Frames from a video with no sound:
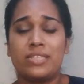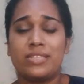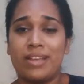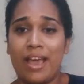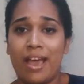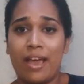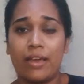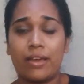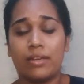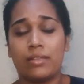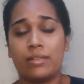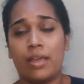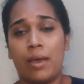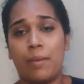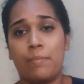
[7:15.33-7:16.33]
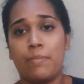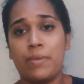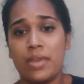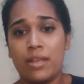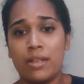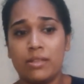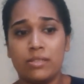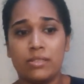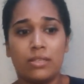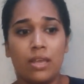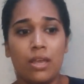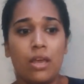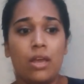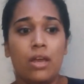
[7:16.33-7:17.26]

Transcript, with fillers: snack, their meals,